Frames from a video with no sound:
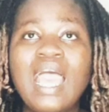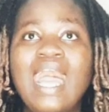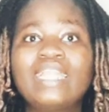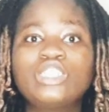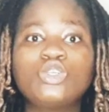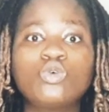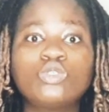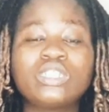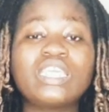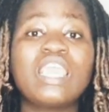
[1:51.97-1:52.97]
And you
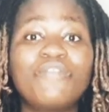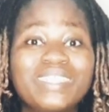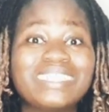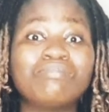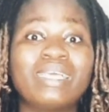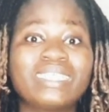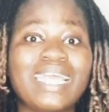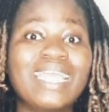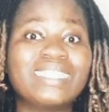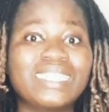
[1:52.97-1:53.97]
would, if it is
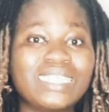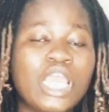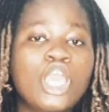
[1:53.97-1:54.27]
mastitis,